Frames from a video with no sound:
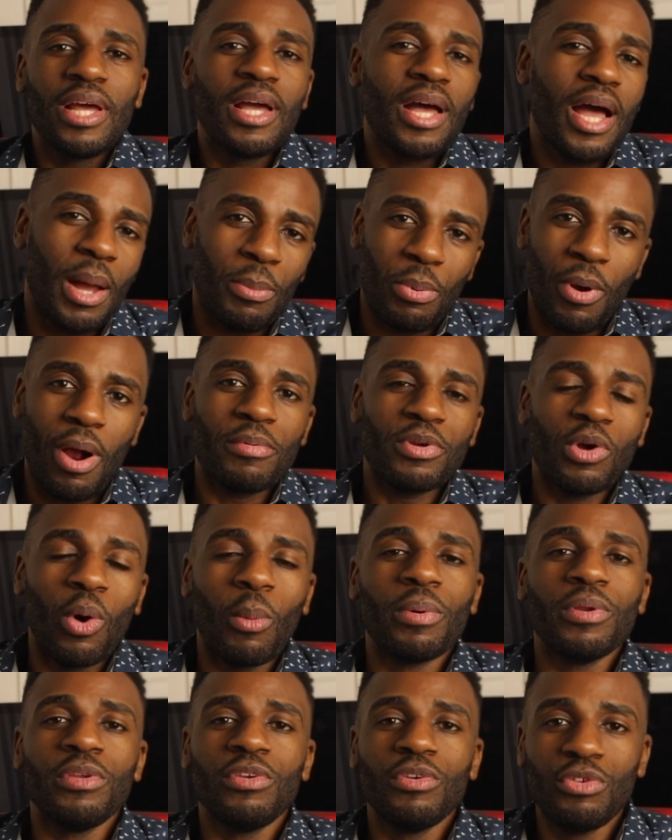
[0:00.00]
I'll probably
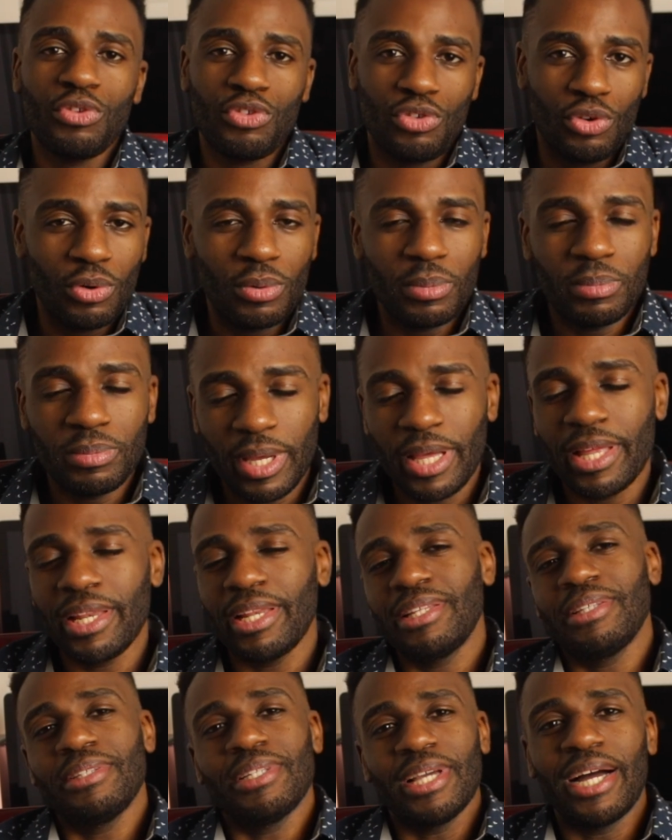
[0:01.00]
open YouTube.
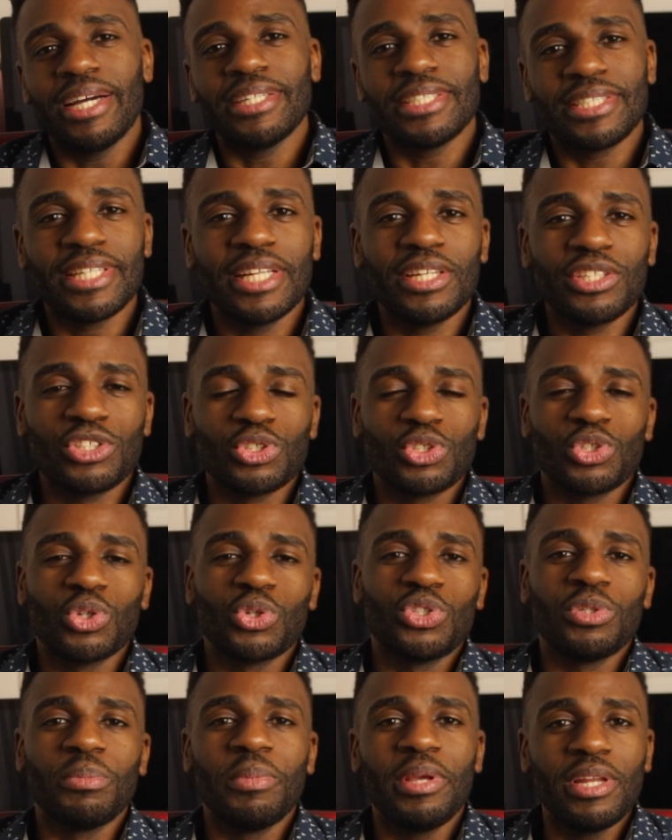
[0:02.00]
I understand it's a
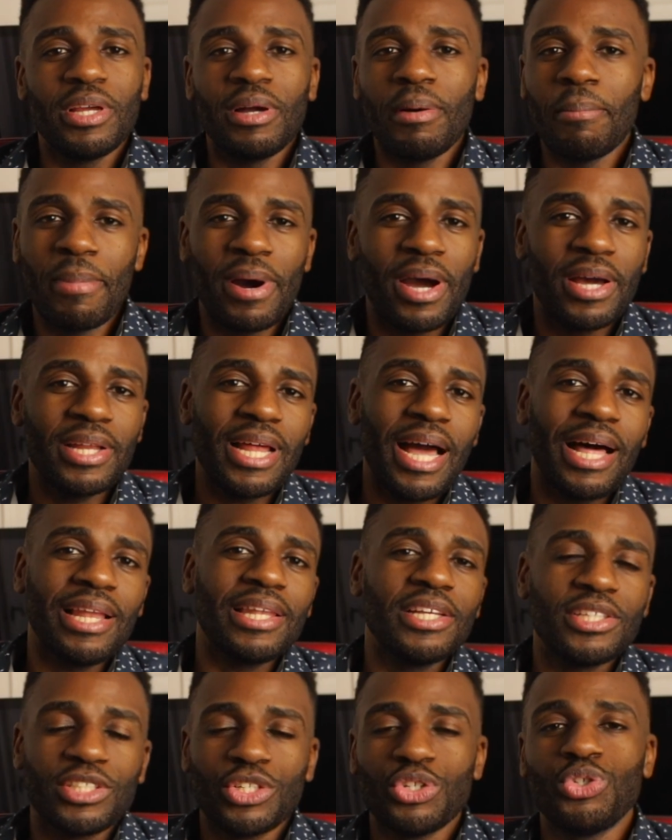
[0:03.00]
social media, but I'll
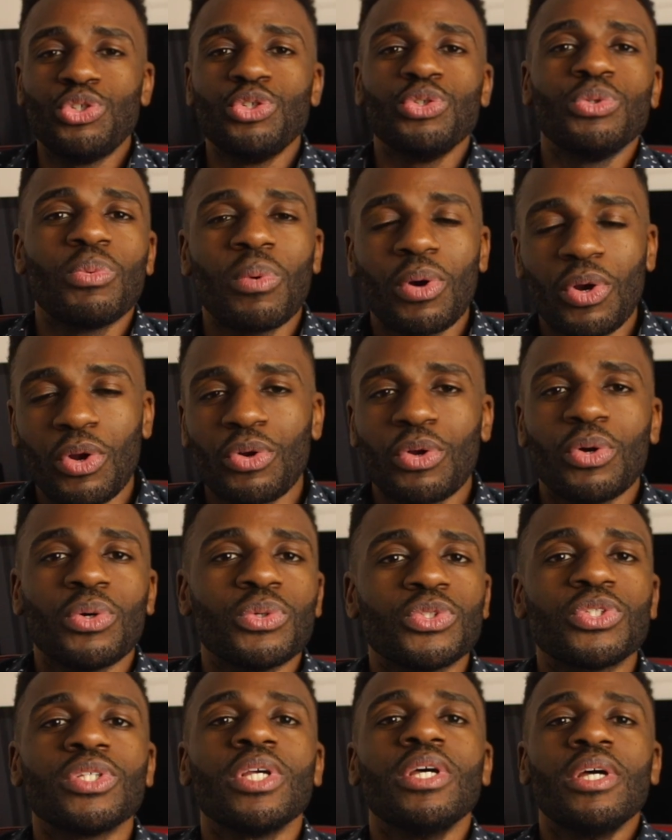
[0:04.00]
listen to one of
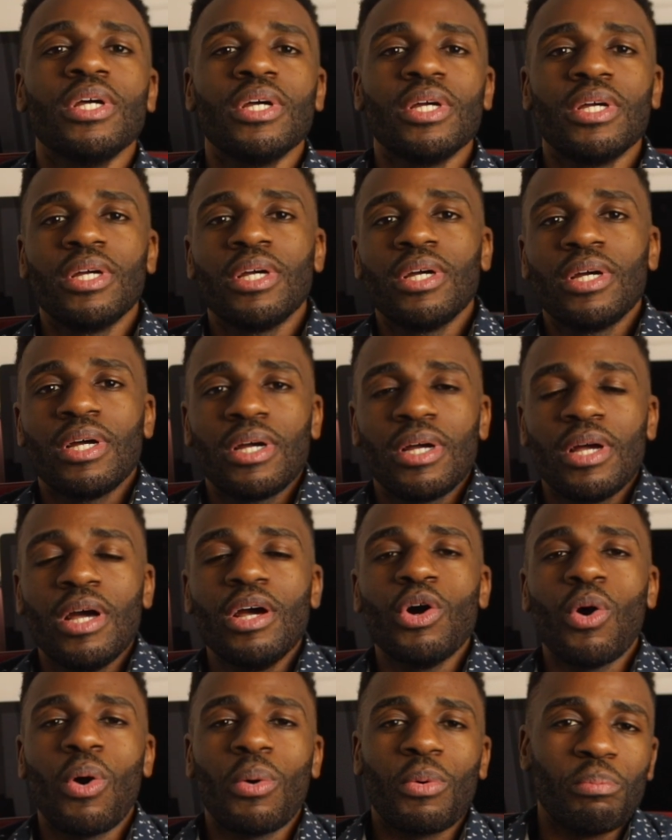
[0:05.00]
those
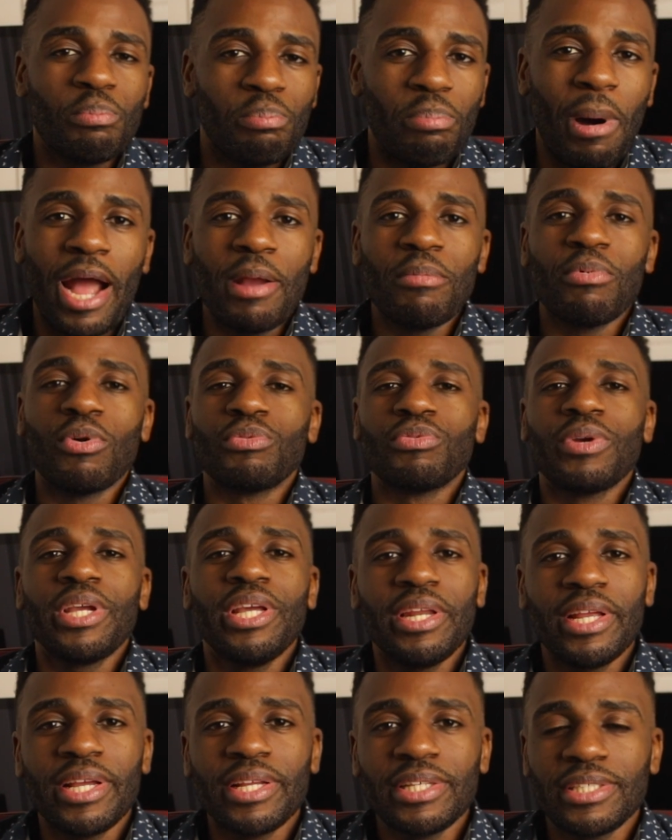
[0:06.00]
Bible
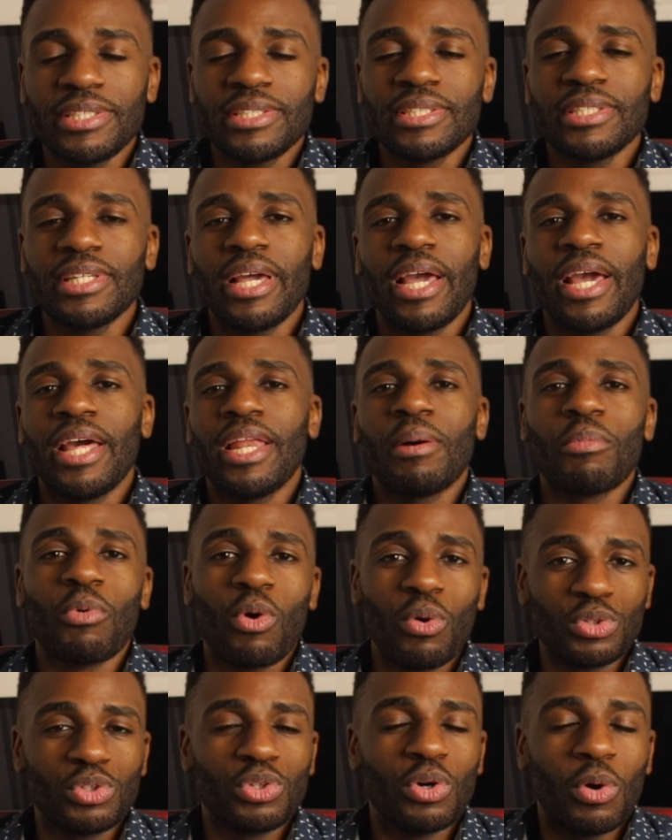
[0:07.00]
readings, and I'm
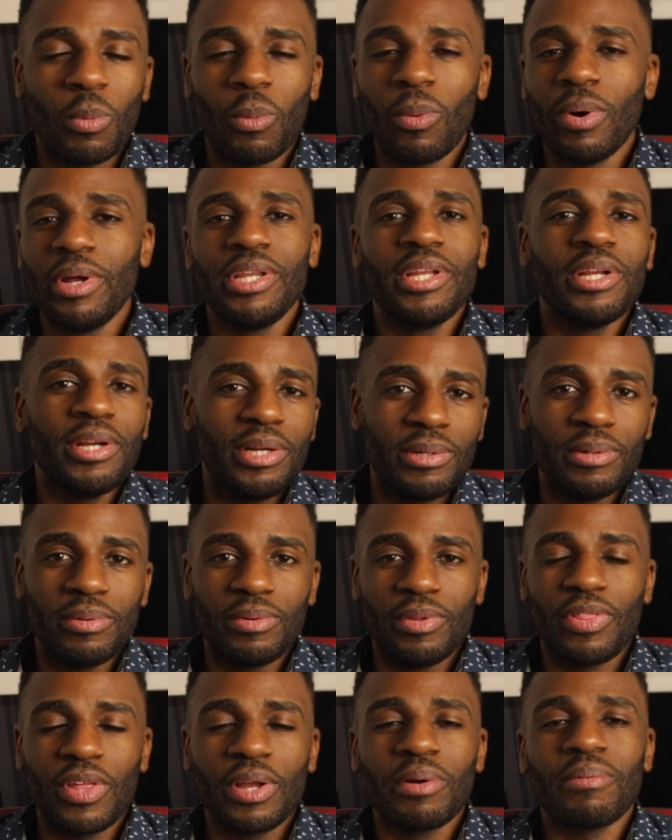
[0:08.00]
going through a 1-year
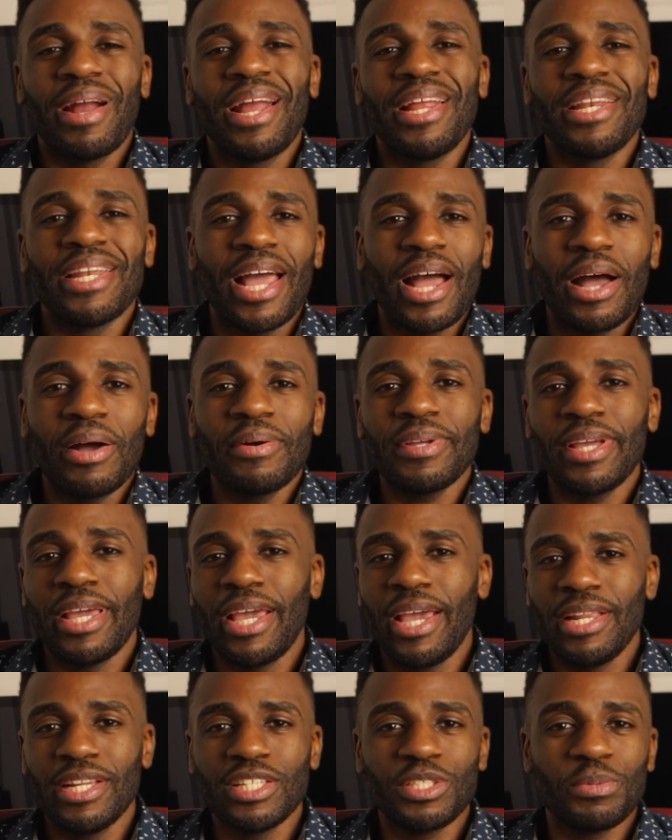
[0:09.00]
thing right now,
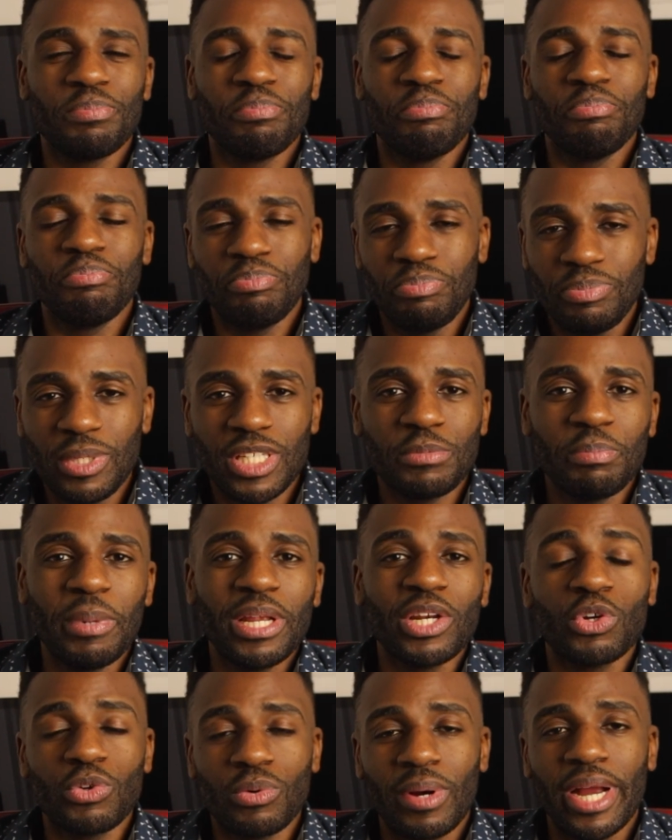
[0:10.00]
and it's
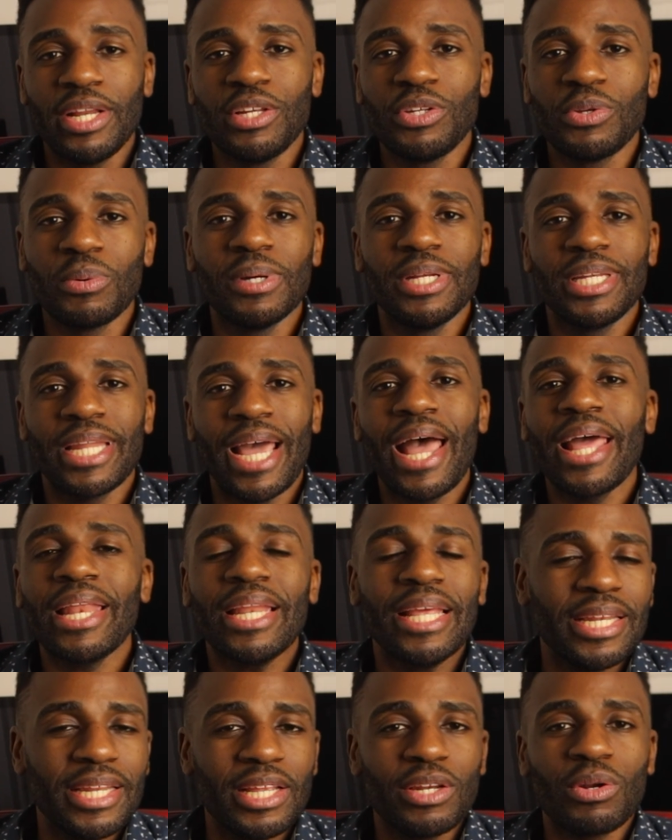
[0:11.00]
been great doing that,
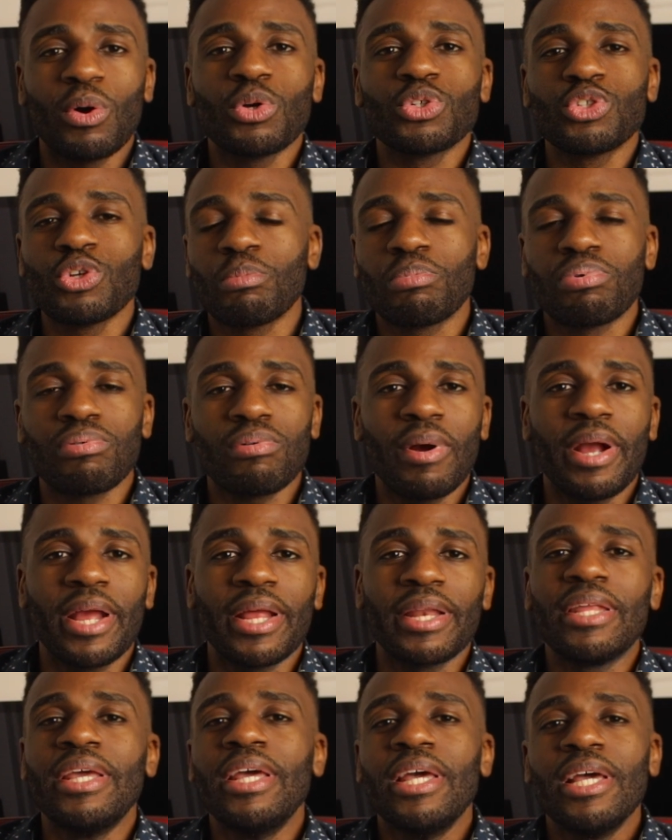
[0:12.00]
and then also
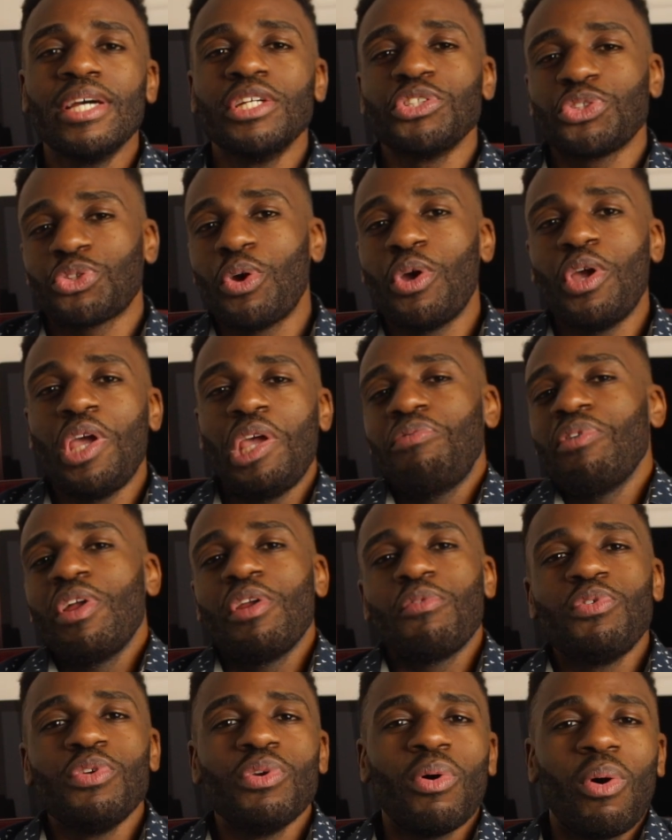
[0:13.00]
praying. So even
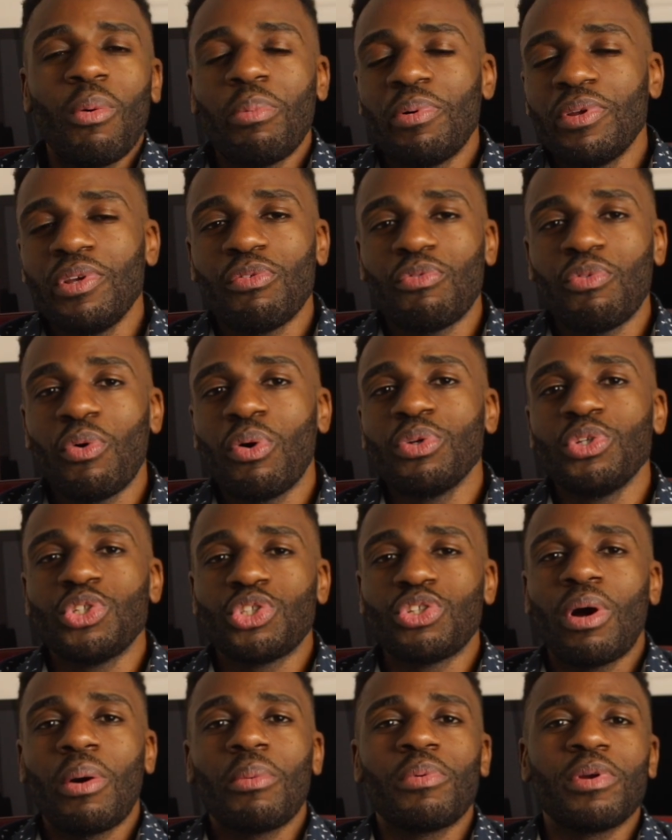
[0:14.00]
if you don't open your phone, you
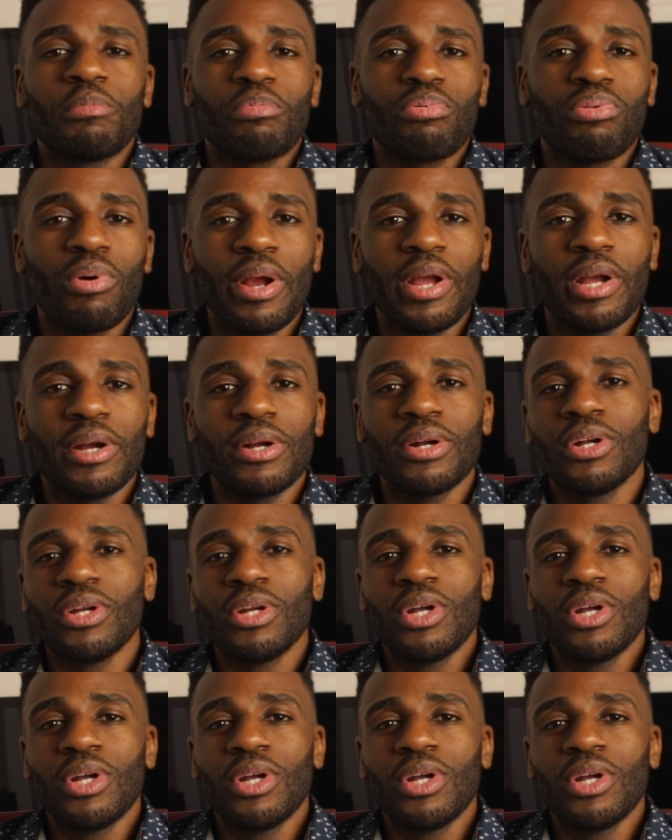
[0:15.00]
start with a prayer,